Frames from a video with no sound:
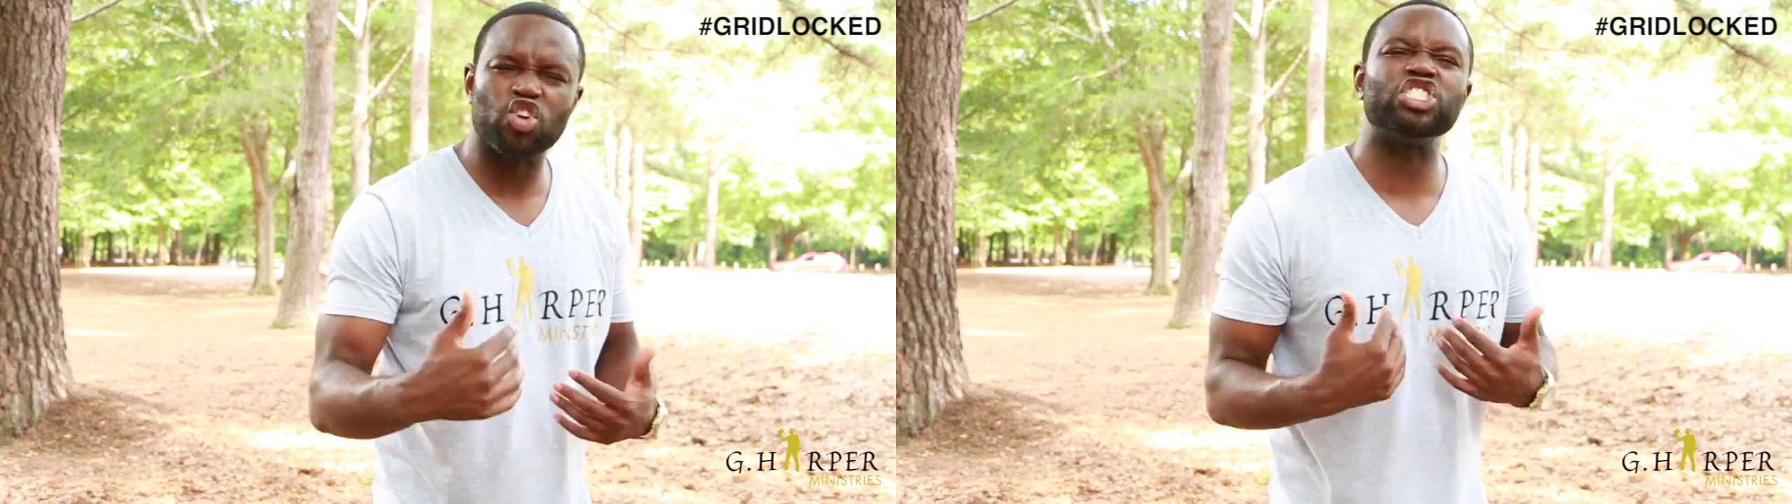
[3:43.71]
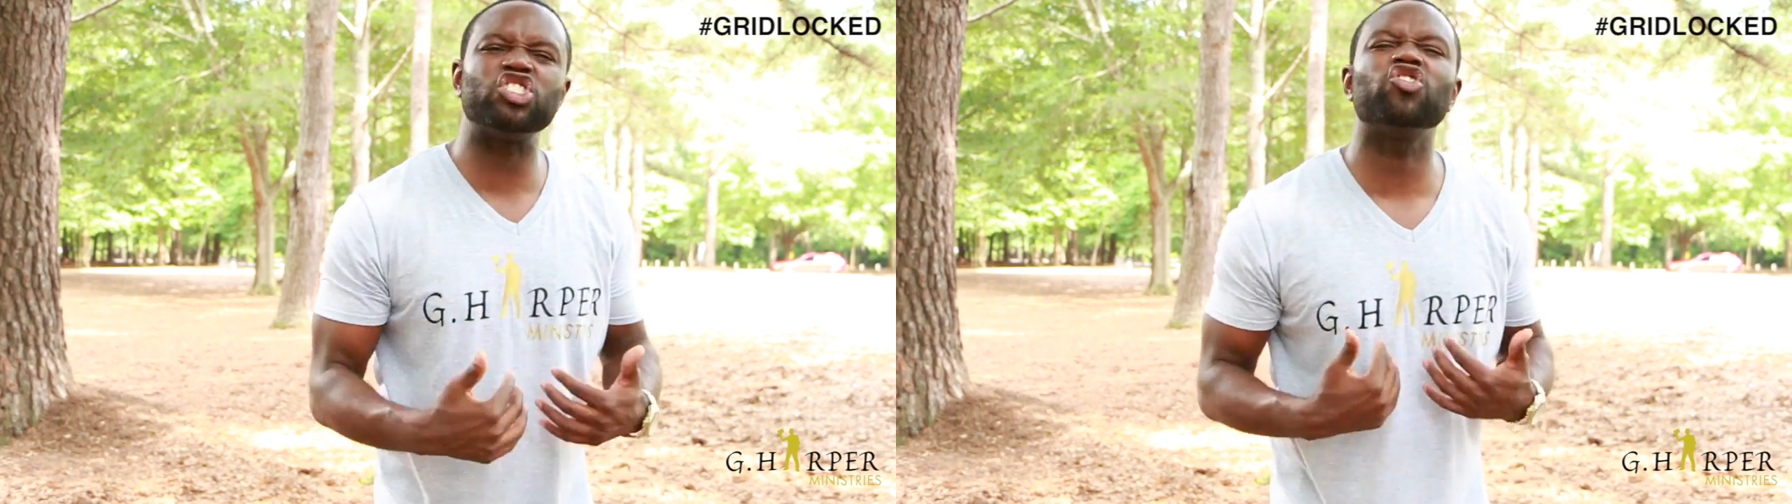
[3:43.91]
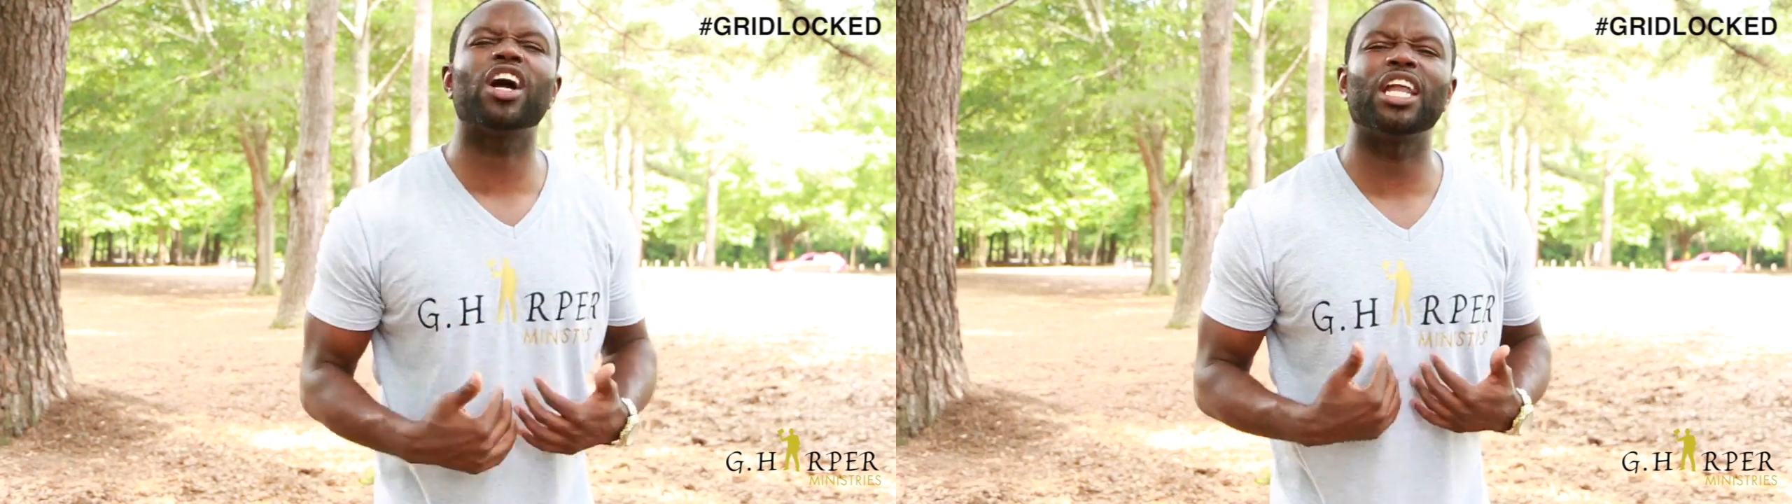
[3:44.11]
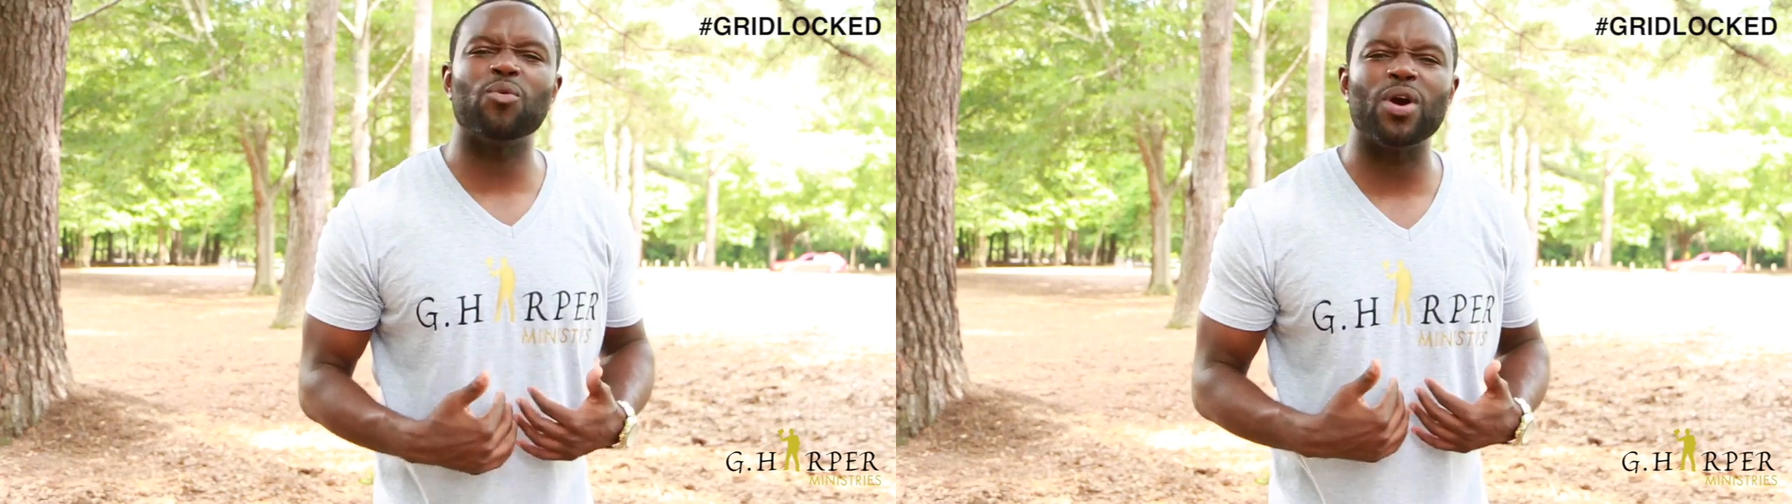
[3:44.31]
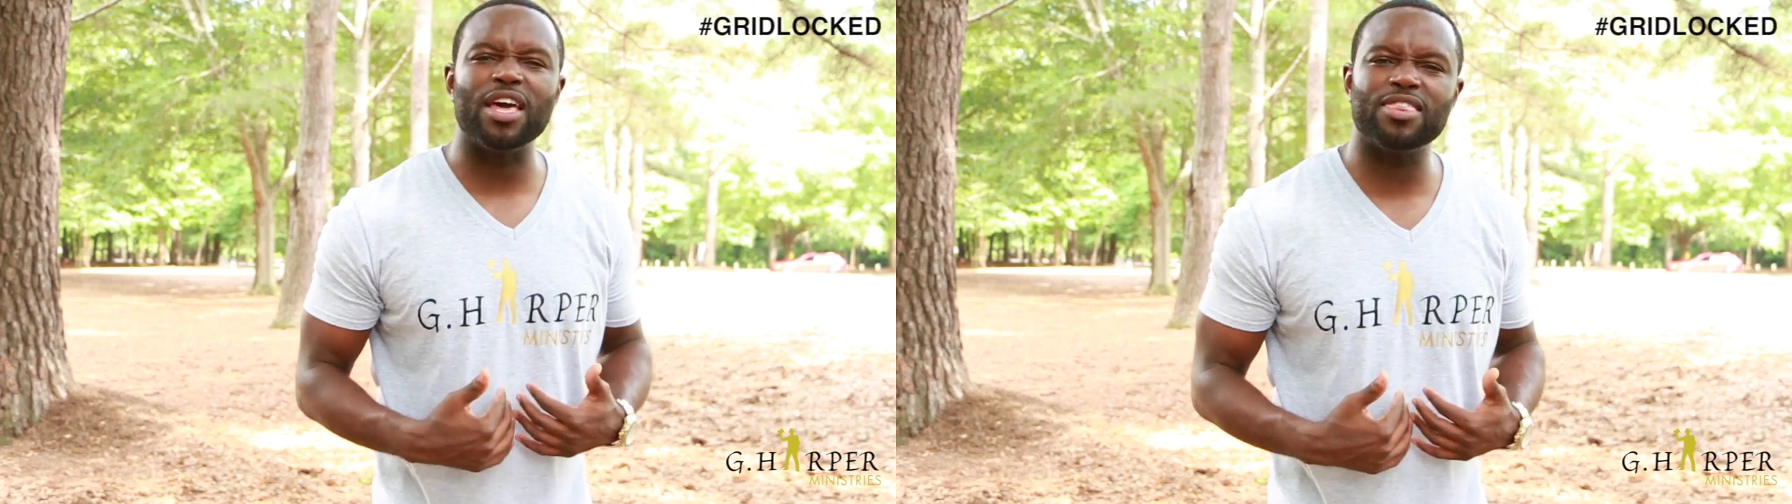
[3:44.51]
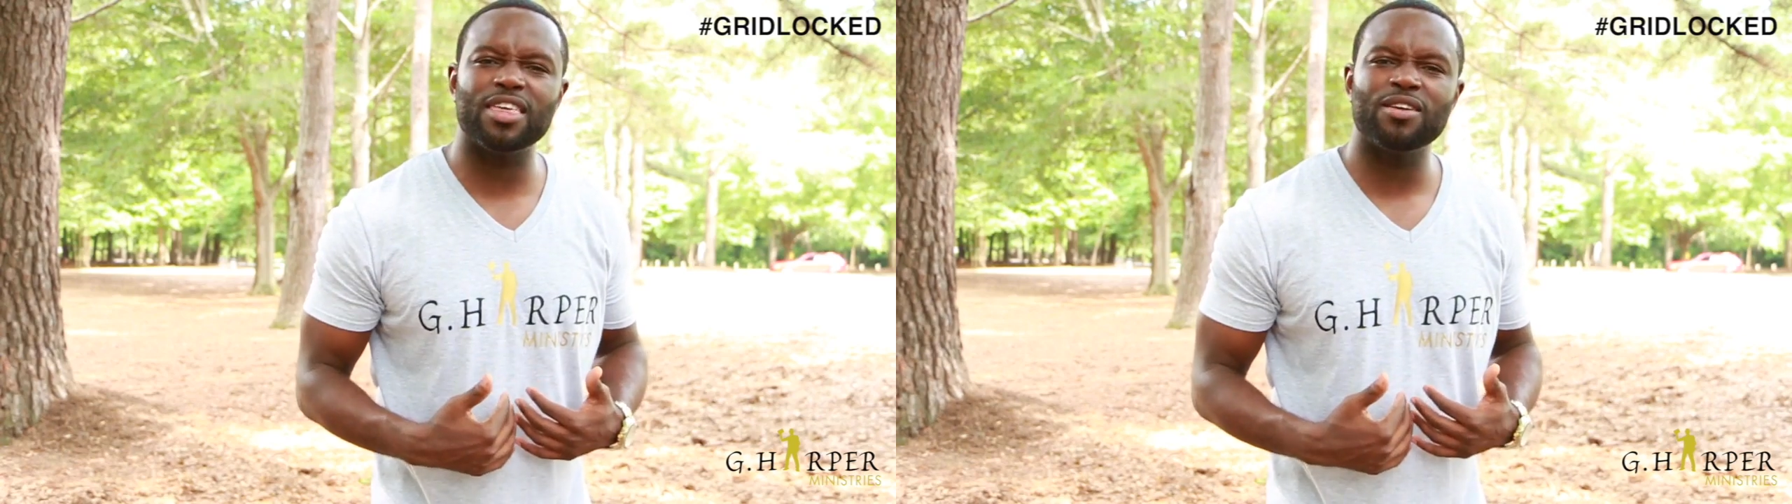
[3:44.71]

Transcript: you're struggling with.